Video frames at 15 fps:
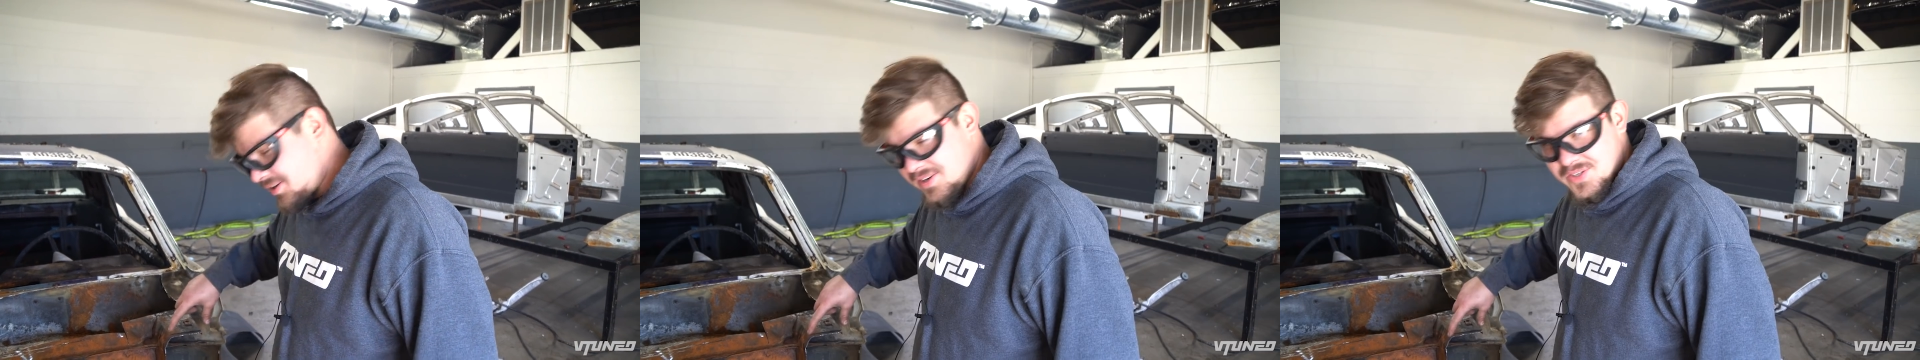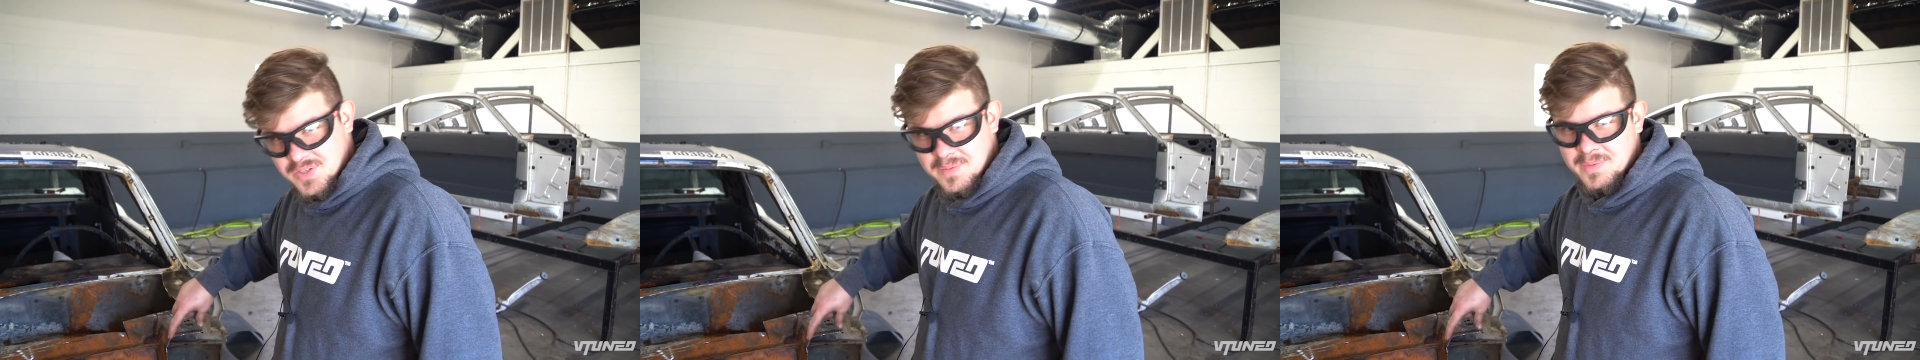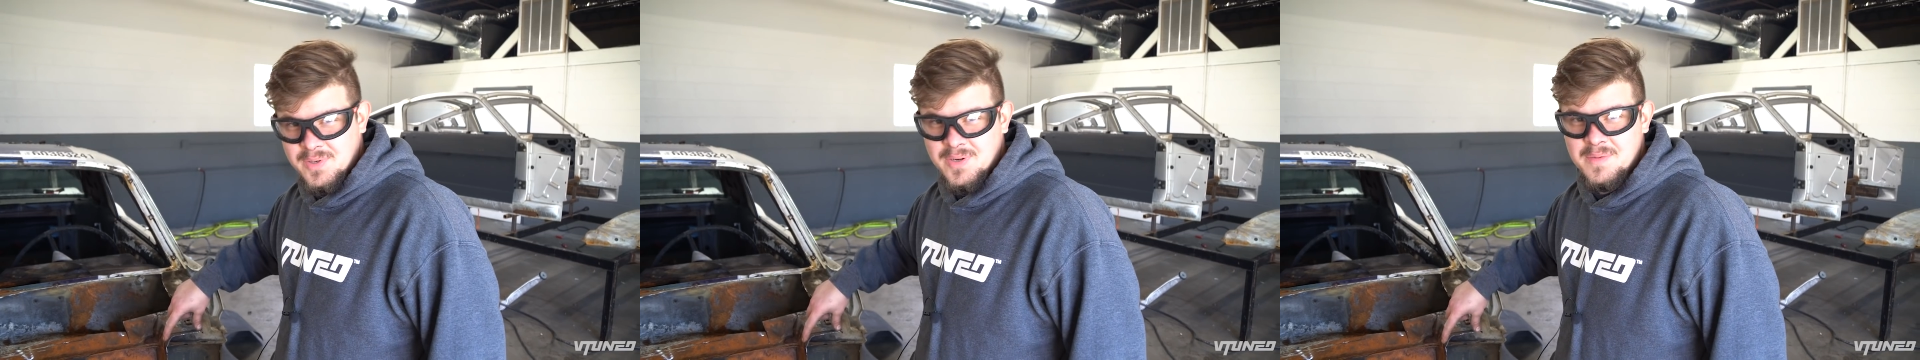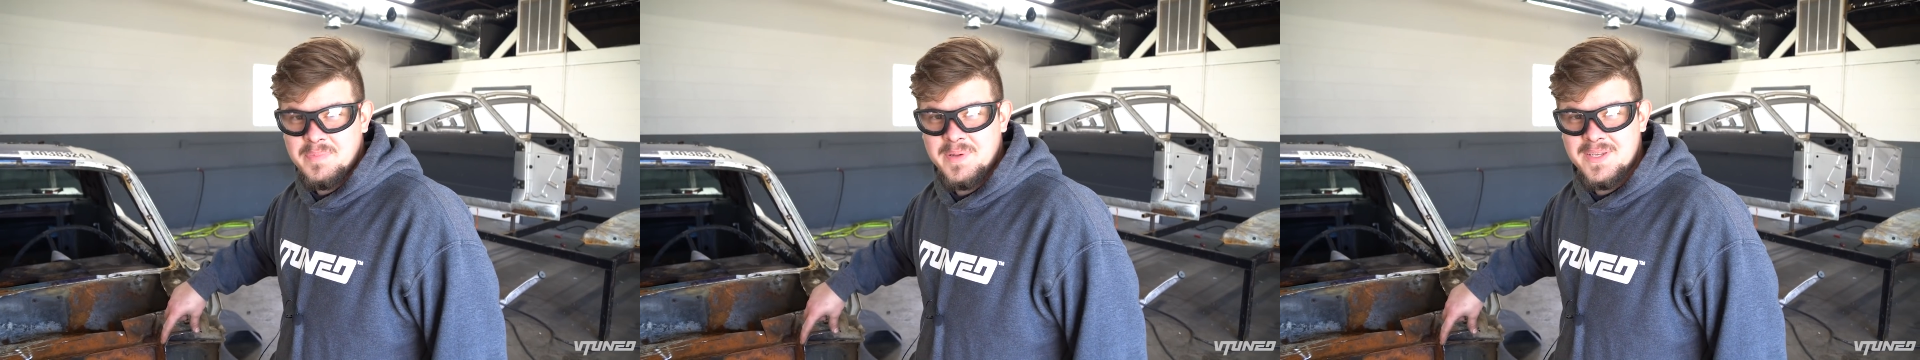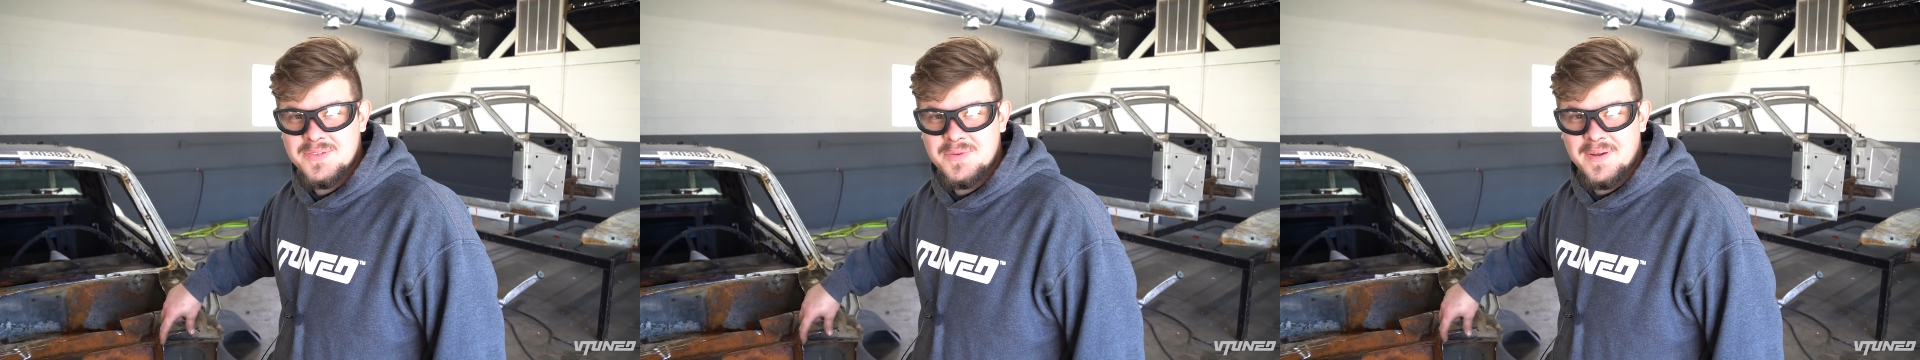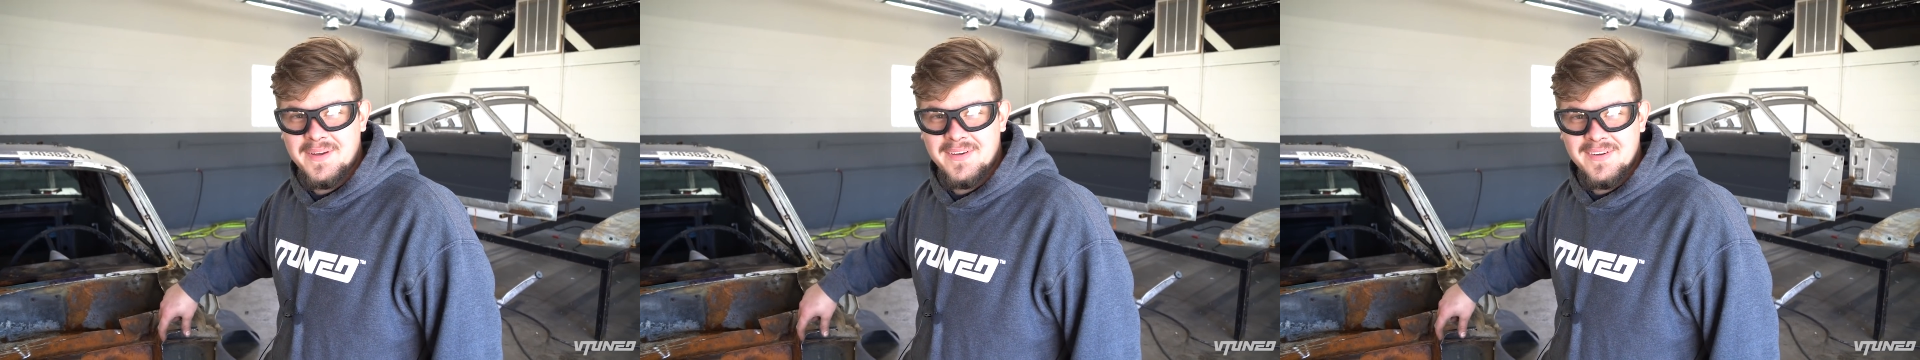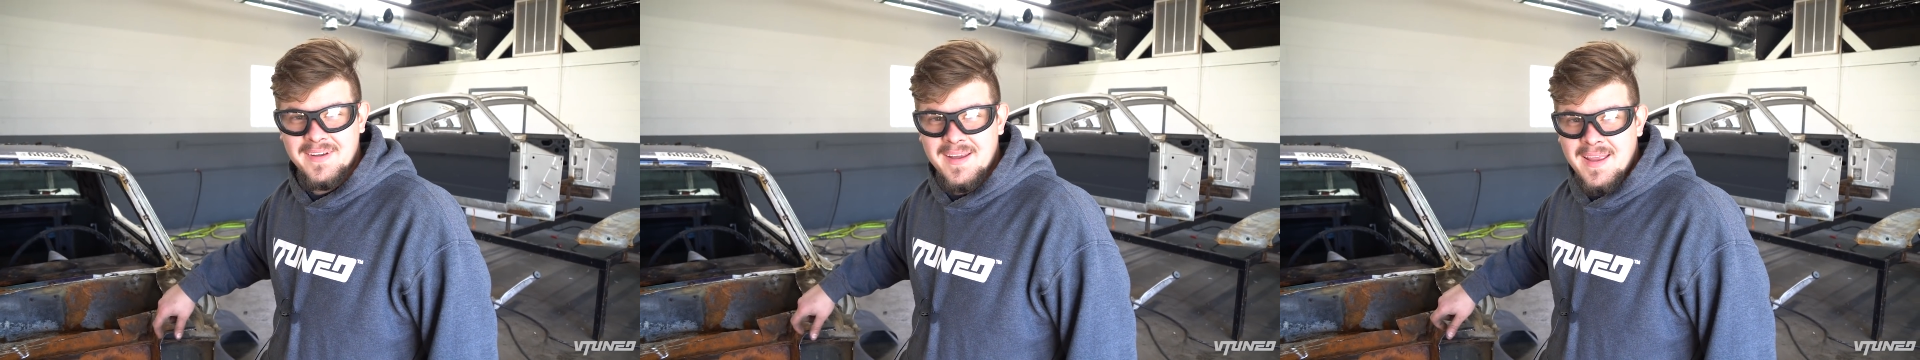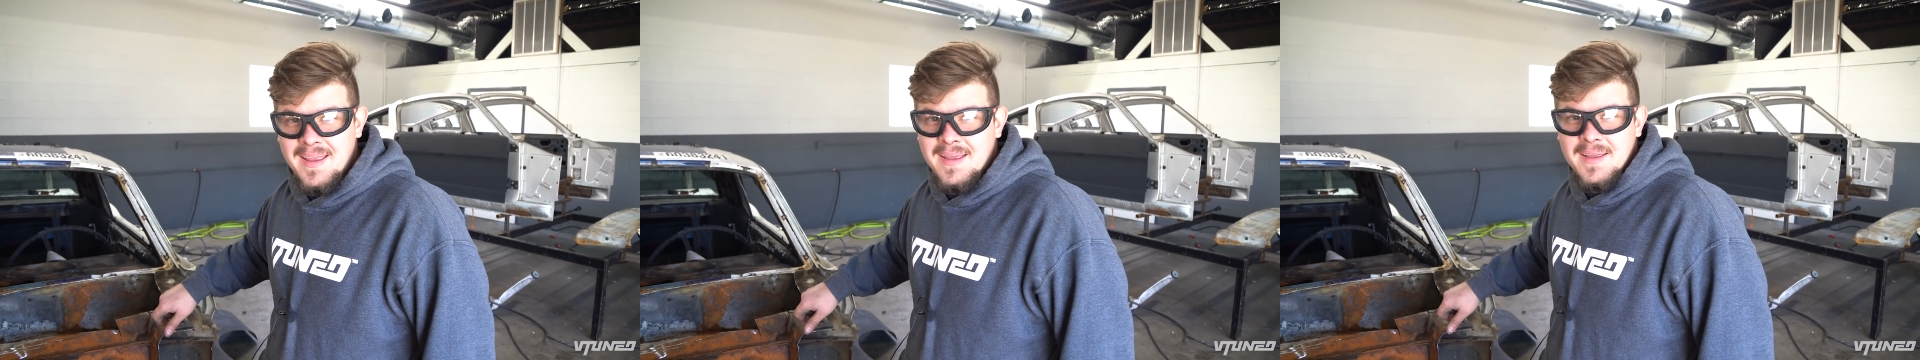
to trim a little piece right here.